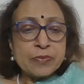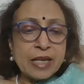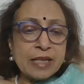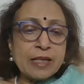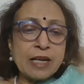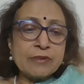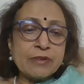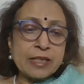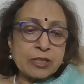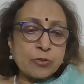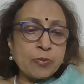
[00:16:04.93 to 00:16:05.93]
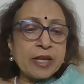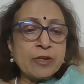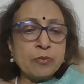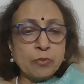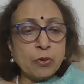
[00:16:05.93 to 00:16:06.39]
then I will
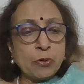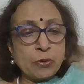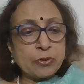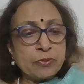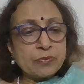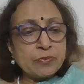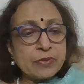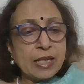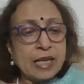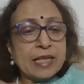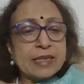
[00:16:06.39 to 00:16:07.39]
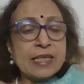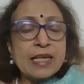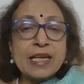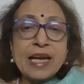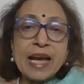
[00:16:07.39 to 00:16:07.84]
explain more.
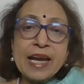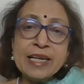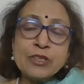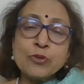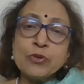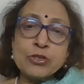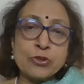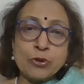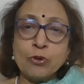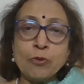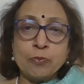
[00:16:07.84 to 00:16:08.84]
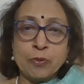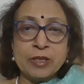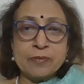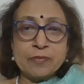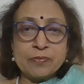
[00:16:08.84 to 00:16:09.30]
The gate was
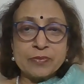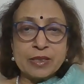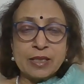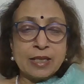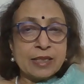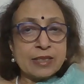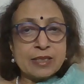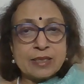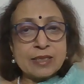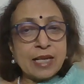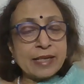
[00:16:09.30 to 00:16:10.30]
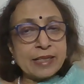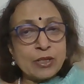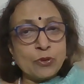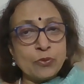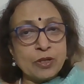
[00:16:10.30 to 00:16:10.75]
open.
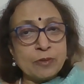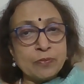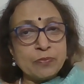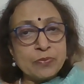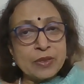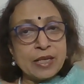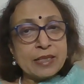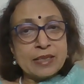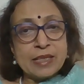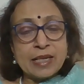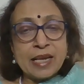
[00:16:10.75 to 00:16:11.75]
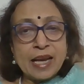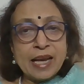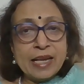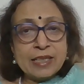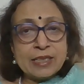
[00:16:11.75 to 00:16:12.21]
Static verb. The
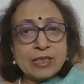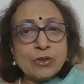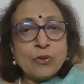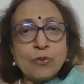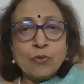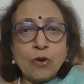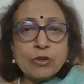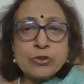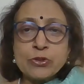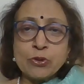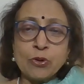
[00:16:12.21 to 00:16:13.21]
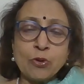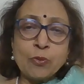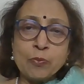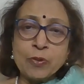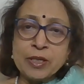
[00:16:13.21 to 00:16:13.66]
gate was
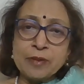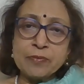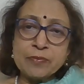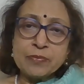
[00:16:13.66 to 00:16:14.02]
open.